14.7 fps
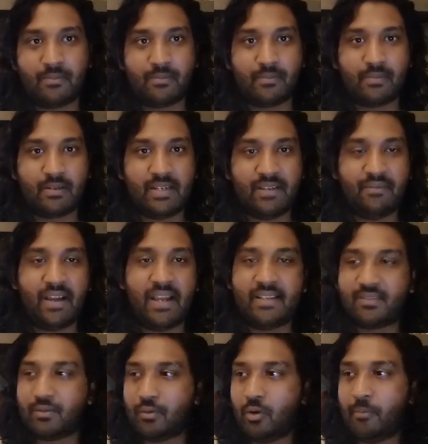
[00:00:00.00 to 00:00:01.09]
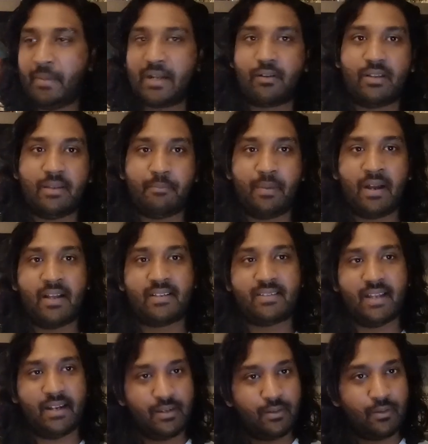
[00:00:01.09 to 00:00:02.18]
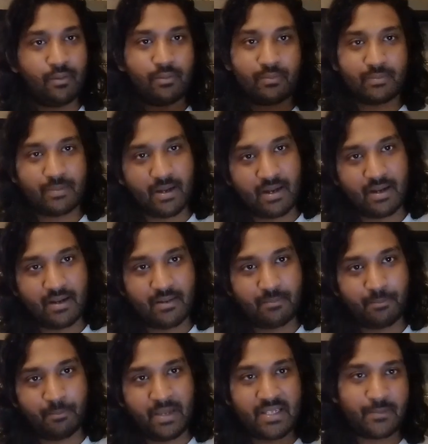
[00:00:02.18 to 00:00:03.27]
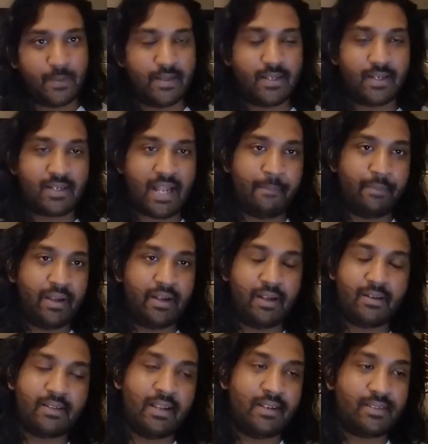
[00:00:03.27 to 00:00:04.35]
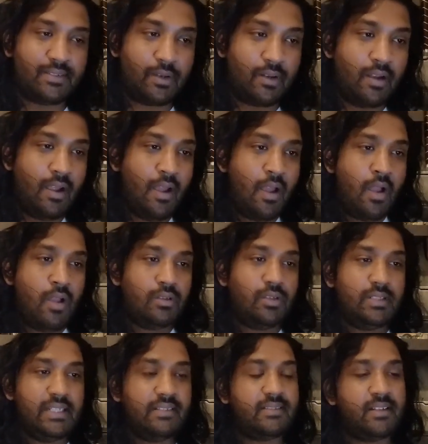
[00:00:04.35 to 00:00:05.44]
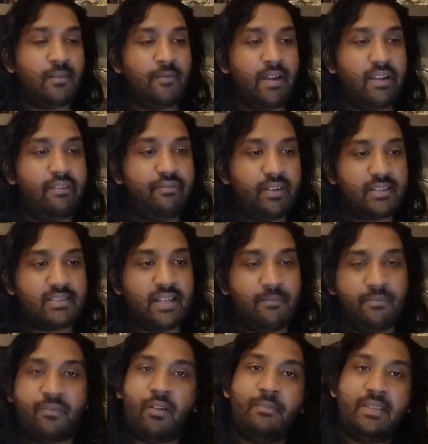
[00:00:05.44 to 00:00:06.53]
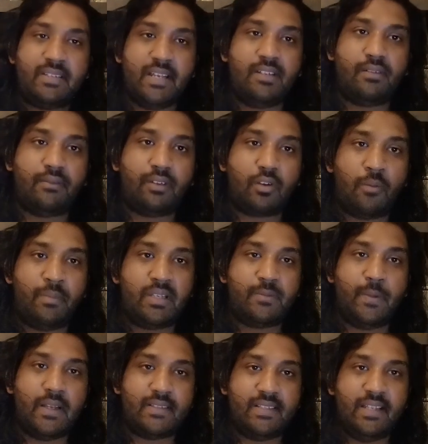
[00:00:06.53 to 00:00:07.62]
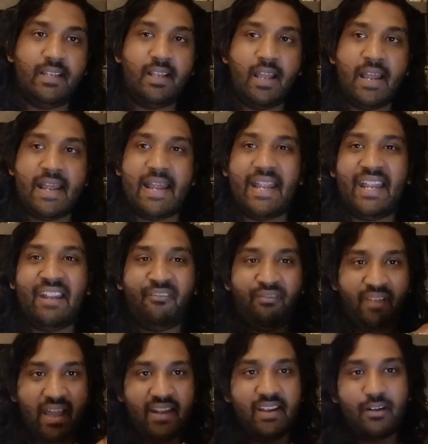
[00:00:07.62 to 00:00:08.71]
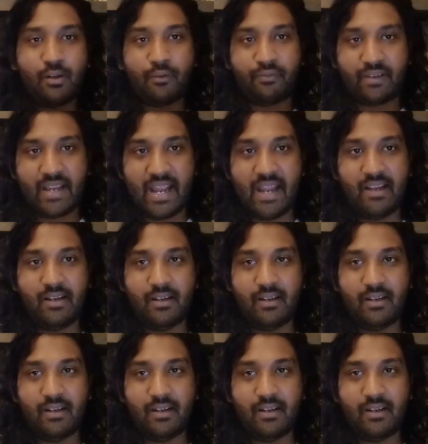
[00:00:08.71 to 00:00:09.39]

device to go back to the past and mess with the timeline and sort. So this is the very first time from the change of the comics we are seeing a variant of Kang,